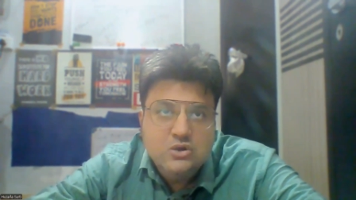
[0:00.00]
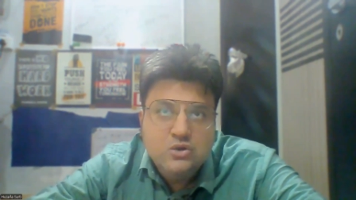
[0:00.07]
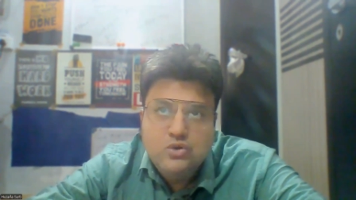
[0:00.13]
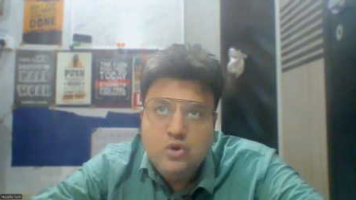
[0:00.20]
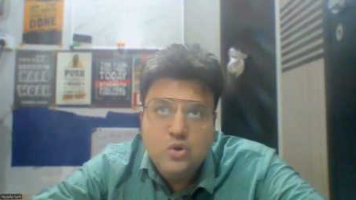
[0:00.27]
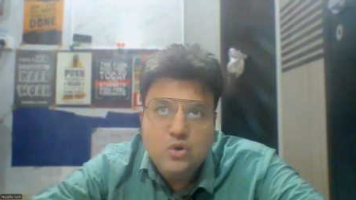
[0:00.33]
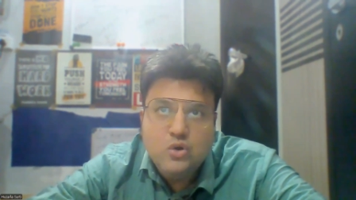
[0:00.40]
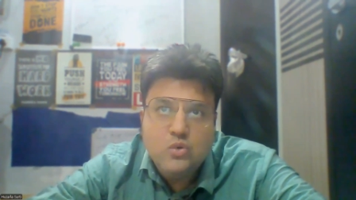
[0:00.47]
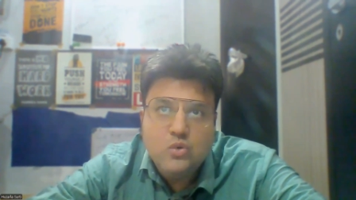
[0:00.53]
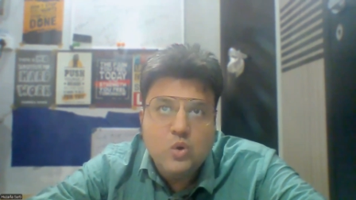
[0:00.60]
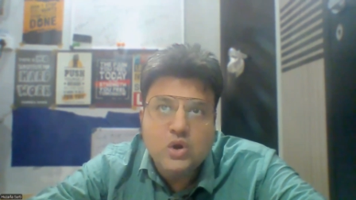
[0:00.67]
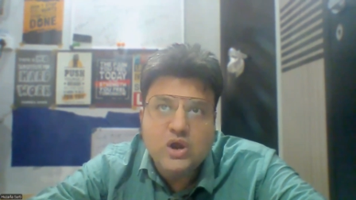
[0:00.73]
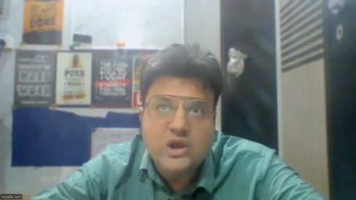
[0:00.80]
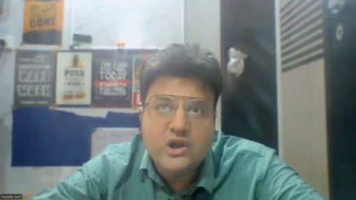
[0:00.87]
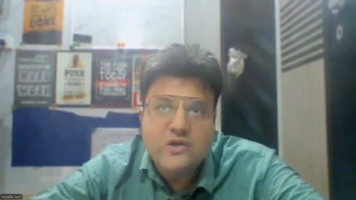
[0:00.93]
you don't know
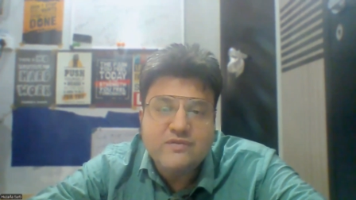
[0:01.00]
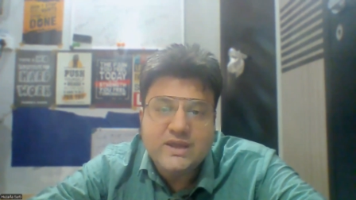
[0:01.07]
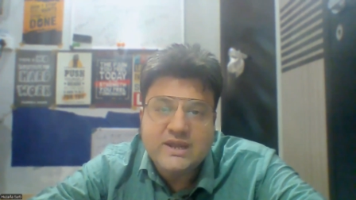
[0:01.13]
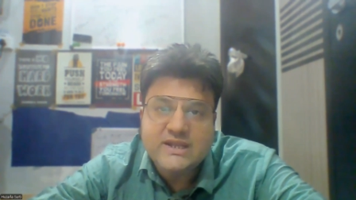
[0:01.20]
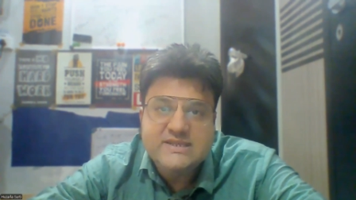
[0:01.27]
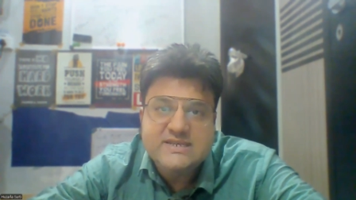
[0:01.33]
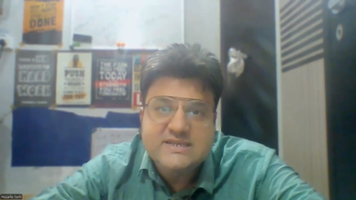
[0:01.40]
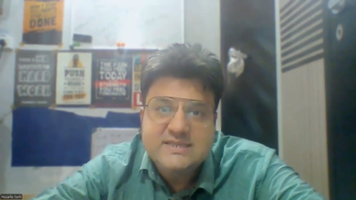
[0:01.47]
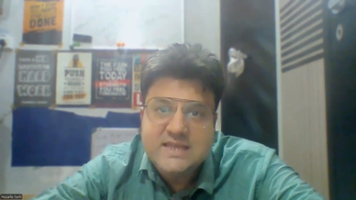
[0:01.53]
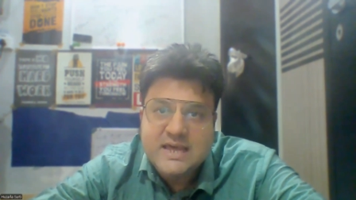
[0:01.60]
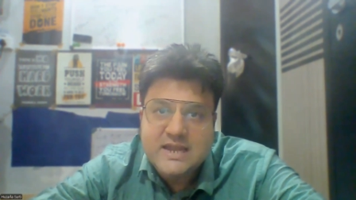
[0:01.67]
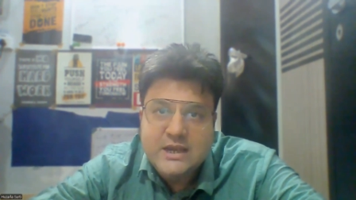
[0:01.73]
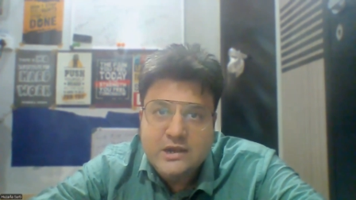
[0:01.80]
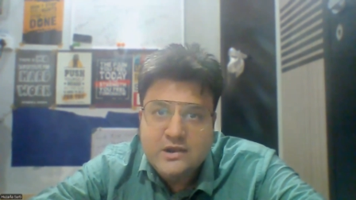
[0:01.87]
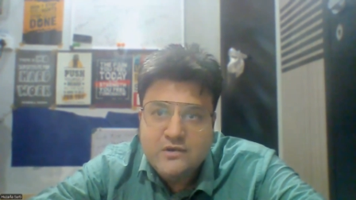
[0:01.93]
what kind of energy is
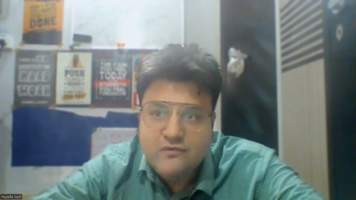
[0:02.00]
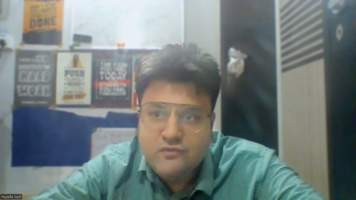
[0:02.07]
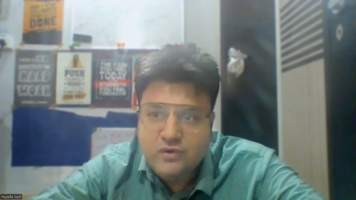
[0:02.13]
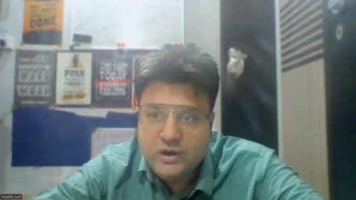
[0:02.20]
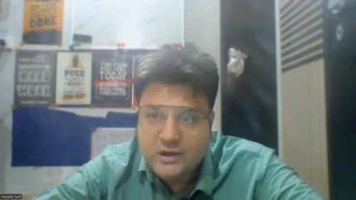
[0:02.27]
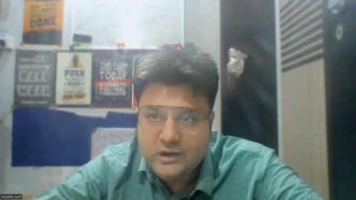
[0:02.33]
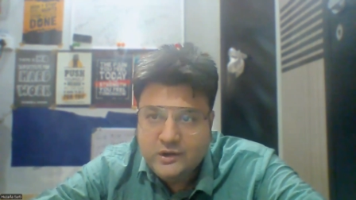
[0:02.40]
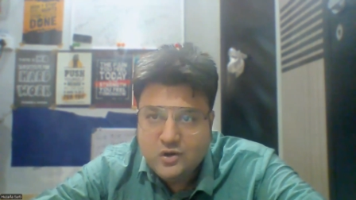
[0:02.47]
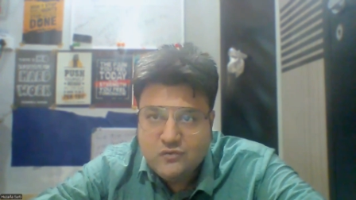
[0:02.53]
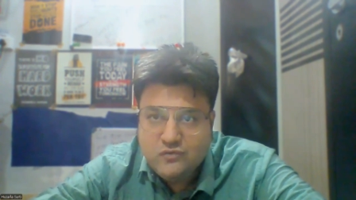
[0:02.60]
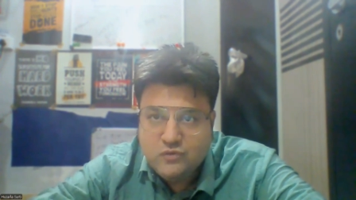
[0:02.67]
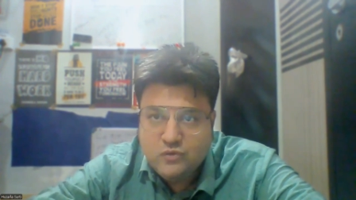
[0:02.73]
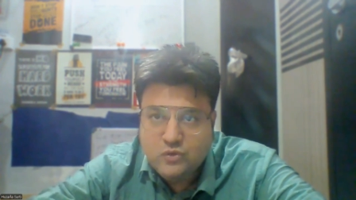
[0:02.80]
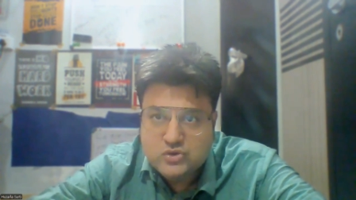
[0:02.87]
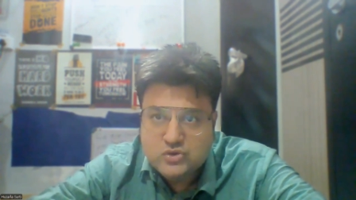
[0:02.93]
there in the in
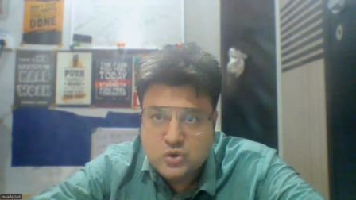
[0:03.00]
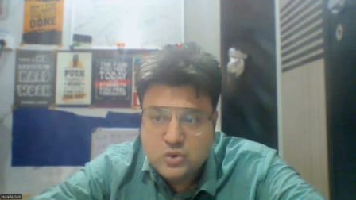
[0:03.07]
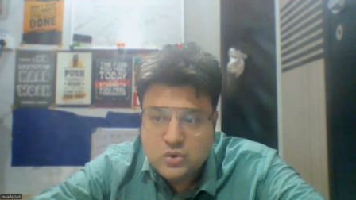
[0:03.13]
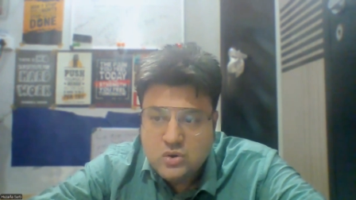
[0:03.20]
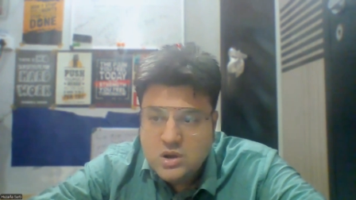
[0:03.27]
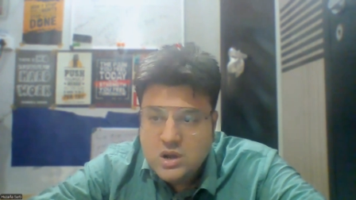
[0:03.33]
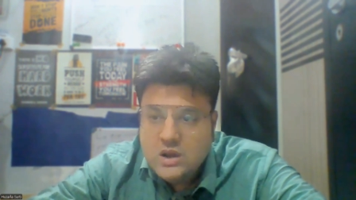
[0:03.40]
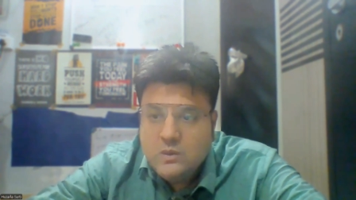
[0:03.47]
your food so